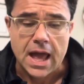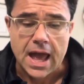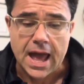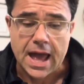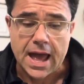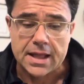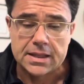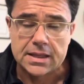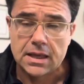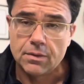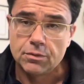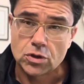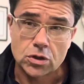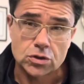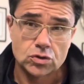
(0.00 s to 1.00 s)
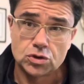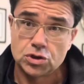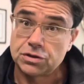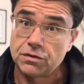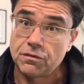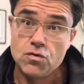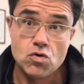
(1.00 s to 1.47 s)
And it was also
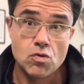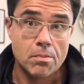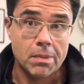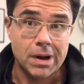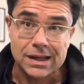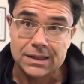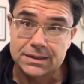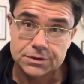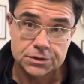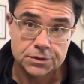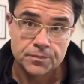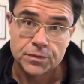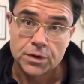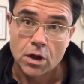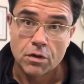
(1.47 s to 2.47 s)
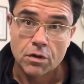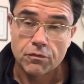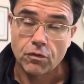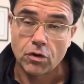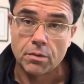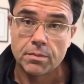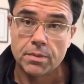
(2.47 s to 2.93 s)
just a few months
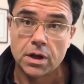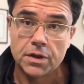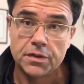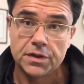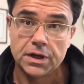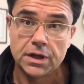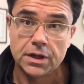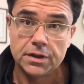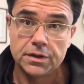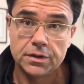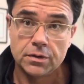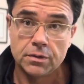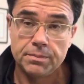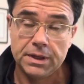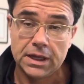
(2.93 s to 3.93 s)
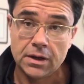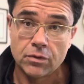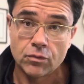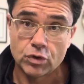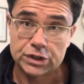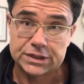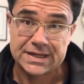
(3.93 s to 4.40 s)
from the
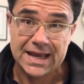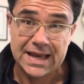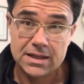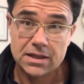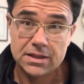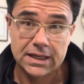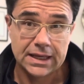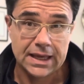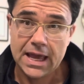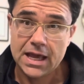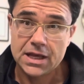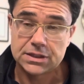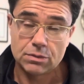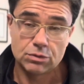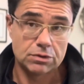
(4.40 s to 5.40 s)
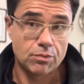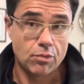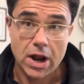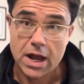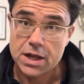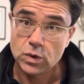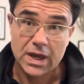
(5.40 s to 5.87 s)
being retained in the case. it was a
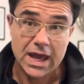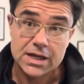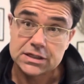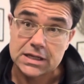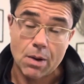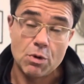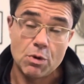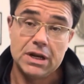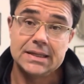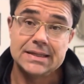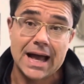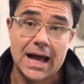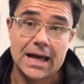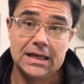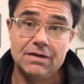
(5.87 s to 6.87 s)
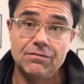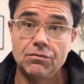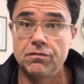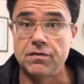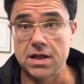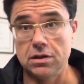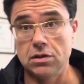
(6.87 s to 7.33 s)
brand new case and we did not even
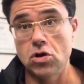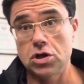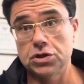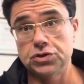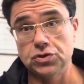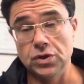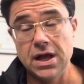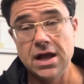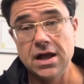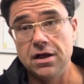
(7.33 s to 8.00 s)
file a lawsuit.